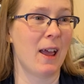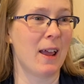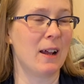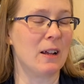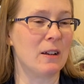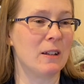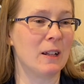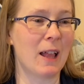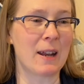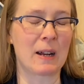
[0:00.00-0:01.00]
And
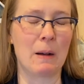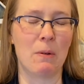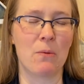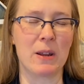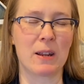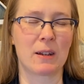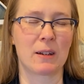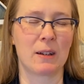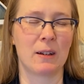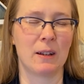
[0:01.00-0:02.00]
the last couple
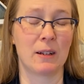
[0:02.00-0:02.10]
weeks,